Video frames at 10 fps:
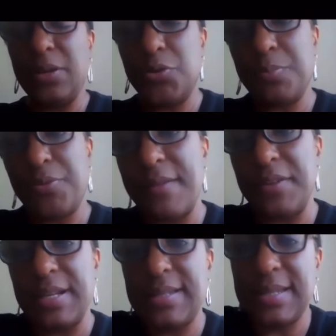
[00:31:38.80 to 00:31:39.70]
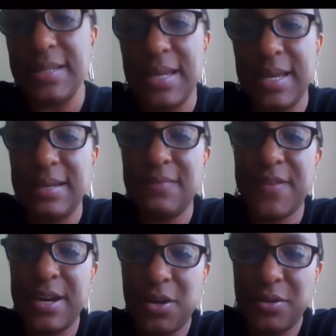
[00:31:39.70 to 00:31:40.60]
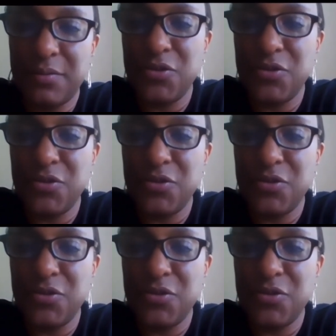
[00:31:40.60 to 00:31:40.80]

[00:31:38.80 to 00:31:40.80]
go to Providence and find a